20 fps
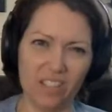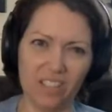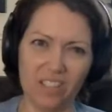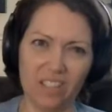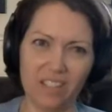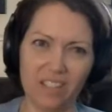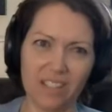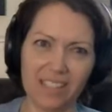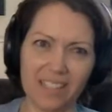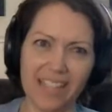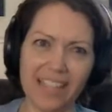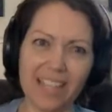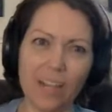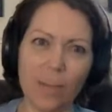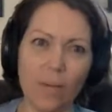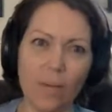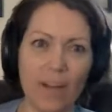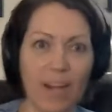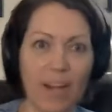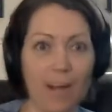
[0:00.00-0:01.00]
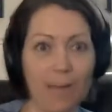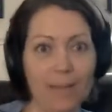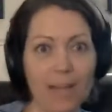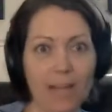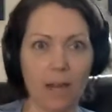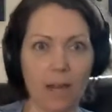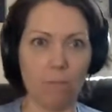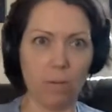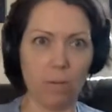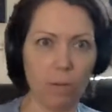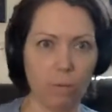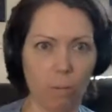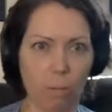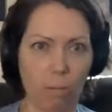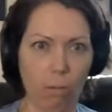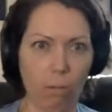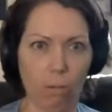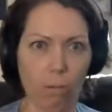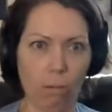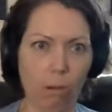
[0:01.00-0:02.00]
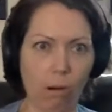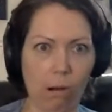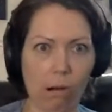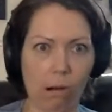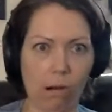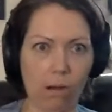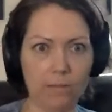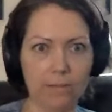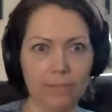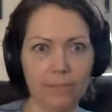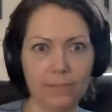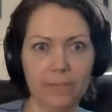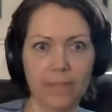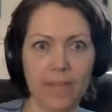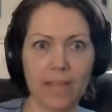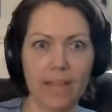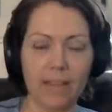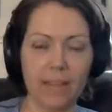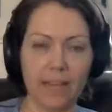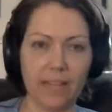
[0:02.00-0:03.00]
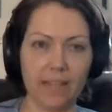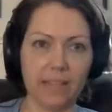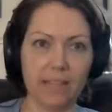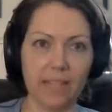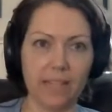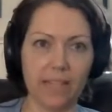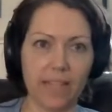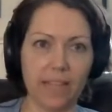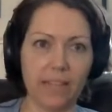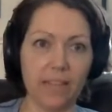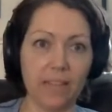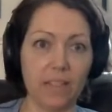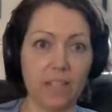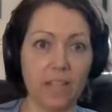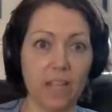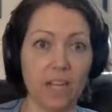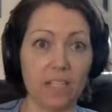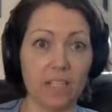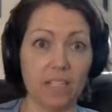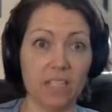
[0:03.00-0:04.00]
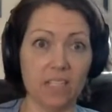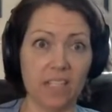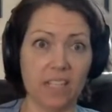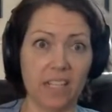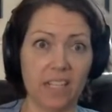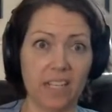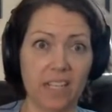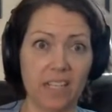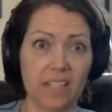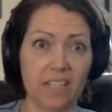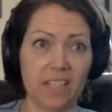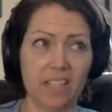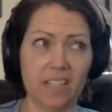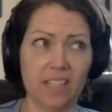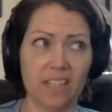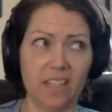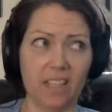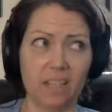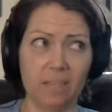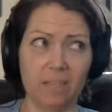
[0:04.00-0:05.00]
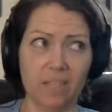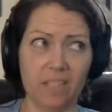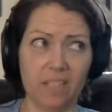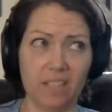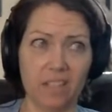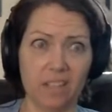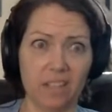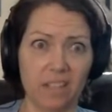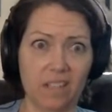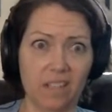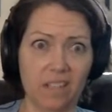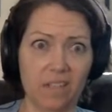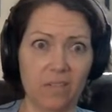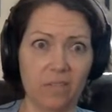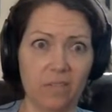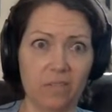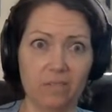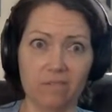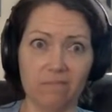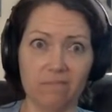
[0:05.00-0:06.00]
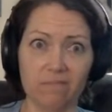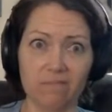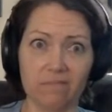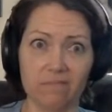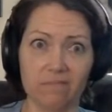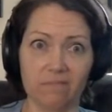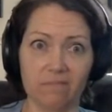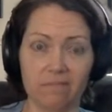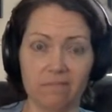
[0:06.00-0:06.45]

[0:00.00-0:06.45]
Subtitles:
because I go in and I'm like, blah, blah, blah, and then the doctor's like, I'm not talking to you. Mm-mm.